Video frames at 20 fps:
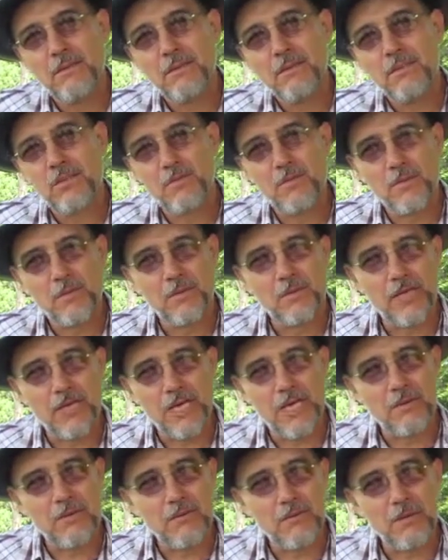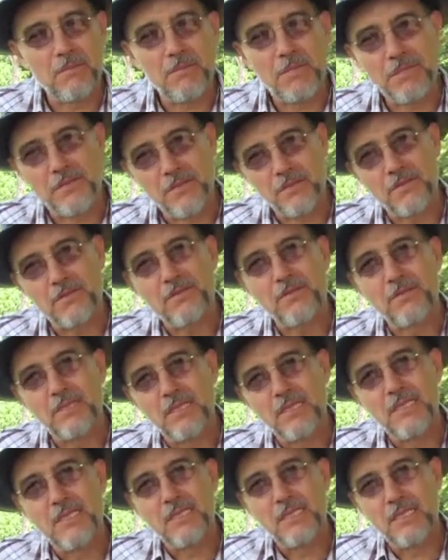Some people that are members of
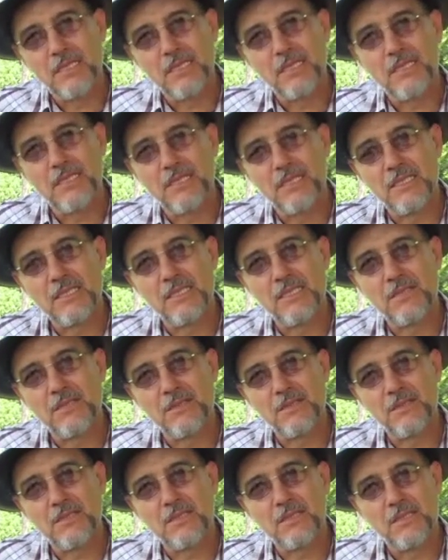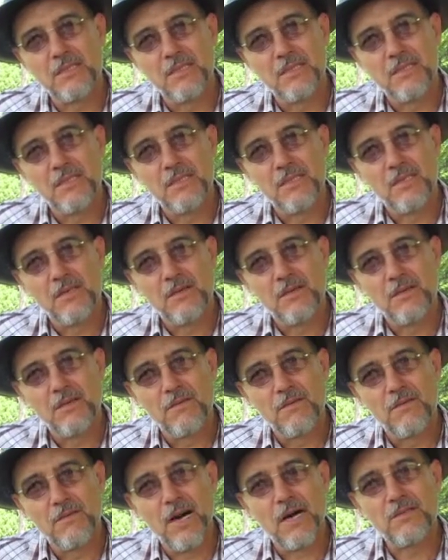this institute,
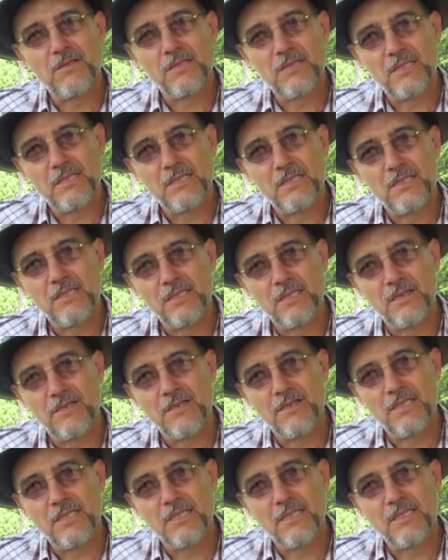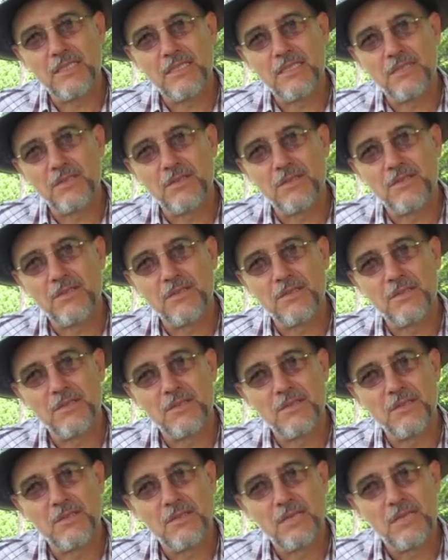founders of this institute too.
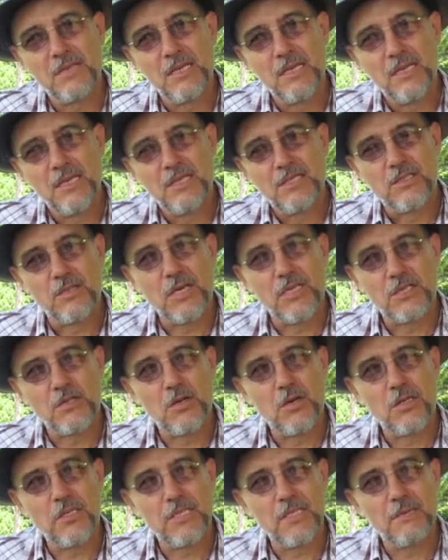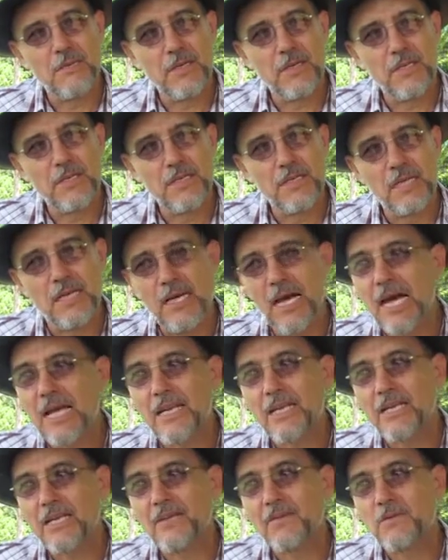So I joined them and uh, I
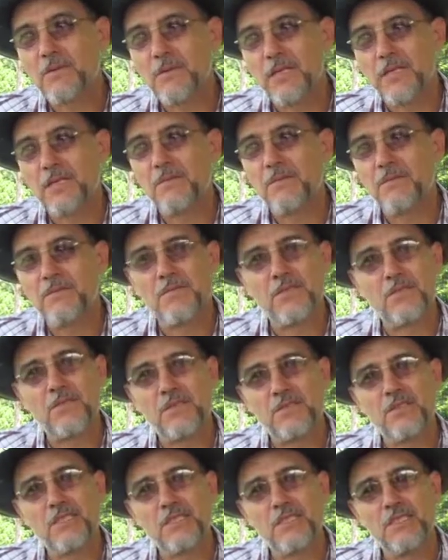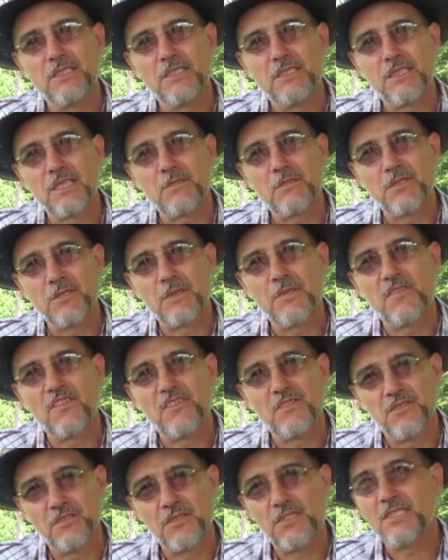learned with them for three years. I was a
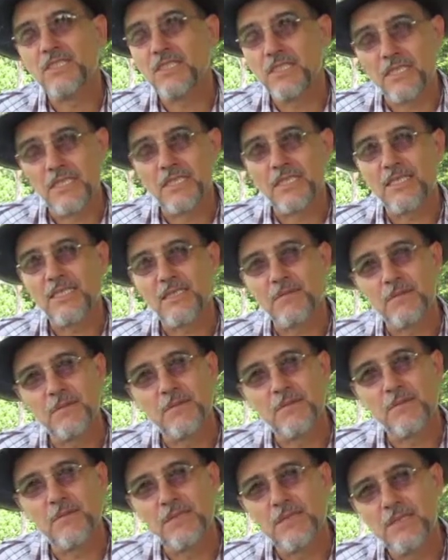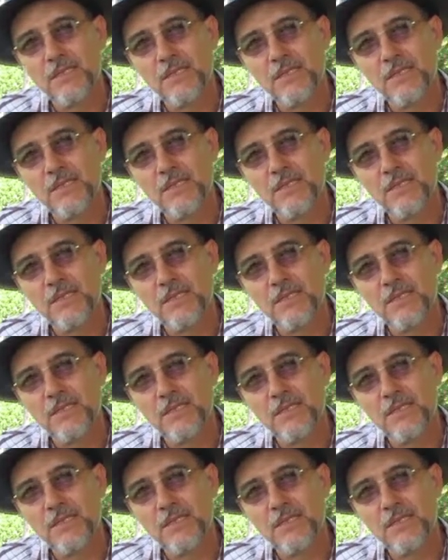volunteer like these people